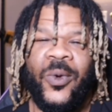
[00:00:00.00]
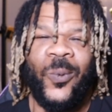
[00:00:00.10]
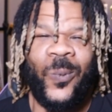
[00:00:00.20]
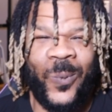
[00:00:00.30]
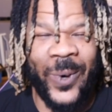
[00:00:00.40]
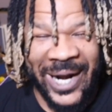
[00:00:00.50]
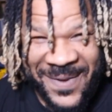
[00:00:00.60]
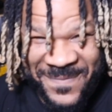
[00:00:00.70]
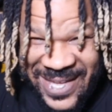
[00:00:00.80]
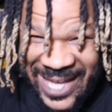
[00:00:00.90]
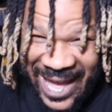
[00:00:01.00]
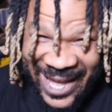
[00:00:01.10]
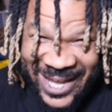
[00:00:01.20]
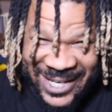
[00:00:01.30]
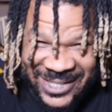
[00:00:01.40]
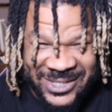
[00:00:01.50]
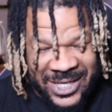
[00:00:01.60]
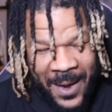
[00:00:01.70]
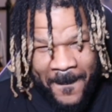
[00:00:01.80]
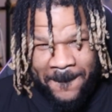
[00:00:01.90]
What up, gang? It's
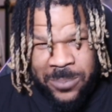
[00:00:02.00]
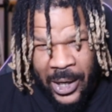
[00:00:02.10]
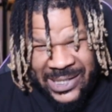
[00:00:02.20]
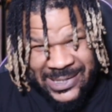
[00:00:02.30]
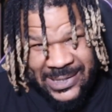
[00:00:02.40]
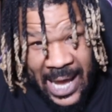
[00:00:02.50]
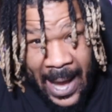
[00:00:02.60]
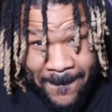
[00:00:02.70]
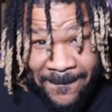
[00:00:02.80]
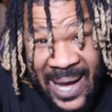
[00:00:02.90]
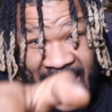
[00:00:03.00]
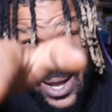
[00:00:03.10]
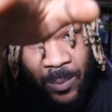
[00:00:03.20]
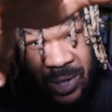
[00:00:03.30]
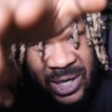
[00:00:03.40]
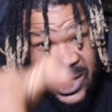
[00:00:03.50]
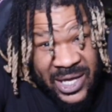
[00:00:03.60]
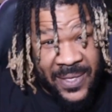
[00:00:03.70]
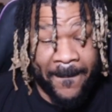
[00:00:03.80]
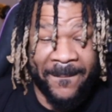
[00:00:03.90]
your boy Zod back with another
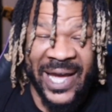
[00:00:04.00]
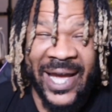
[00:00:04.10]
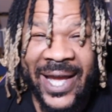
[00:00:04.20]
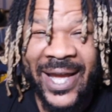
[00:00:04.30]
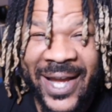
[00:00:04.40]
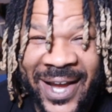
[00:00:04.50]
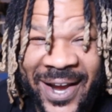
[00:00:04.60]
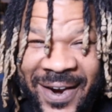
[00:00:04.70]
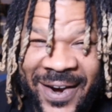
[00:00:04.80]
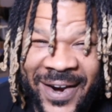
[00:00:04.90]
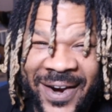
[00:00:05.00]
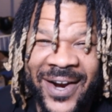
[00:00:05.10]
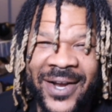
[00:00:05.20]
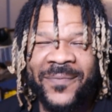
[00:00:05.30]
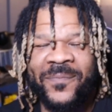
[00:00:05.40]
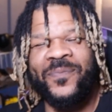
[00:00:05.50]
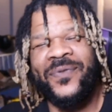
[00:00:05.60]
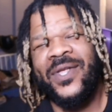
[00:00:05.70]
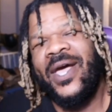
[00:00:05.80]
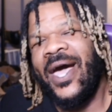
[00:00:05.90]
banger.
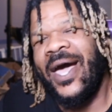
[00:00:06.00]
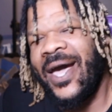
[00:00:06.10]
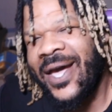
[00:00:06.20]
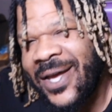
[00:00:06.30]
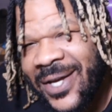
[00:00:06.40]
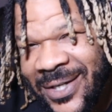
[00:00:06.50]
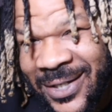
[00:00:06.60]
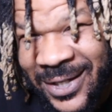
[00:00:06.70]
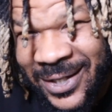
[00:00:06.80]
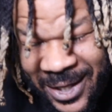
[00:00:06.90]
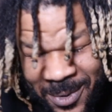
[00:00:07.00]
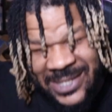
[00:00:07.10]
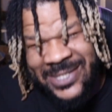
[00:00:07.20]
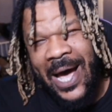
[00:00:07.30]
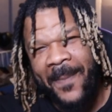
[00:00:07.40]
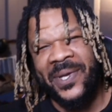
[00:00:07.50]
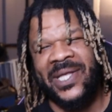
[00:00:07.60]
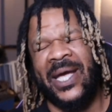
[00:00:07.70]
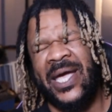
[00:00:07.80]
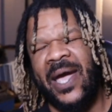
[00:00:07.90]
Hey, it was a topic that
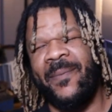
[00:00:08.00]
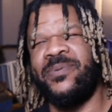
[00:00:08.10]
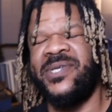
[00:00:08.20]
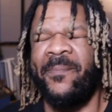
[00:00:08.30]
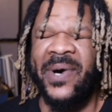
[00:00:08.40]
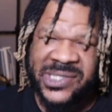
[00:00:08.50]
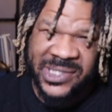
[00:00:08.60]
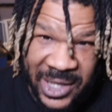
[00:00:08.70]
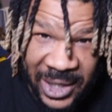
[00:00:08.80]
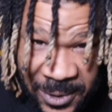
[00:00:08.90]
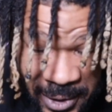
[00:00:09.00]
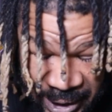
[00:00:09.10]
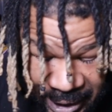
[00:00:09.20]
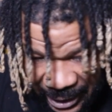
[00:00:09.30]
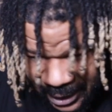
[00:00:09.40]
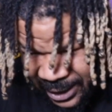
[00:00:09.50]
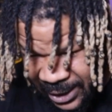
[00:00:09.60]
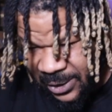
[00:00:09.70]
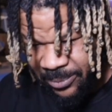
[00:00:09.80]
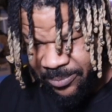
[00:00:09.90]
came up some months ago, and
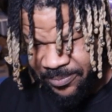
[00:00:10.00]
um,